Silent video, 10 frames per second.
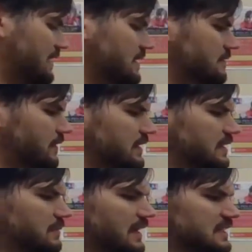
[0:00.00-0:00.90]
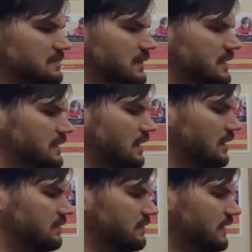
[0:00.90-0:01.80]
And then finding max and min
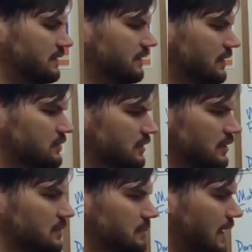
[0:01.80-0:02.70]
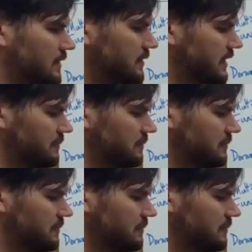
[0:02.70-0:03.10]
of a function on the boundary.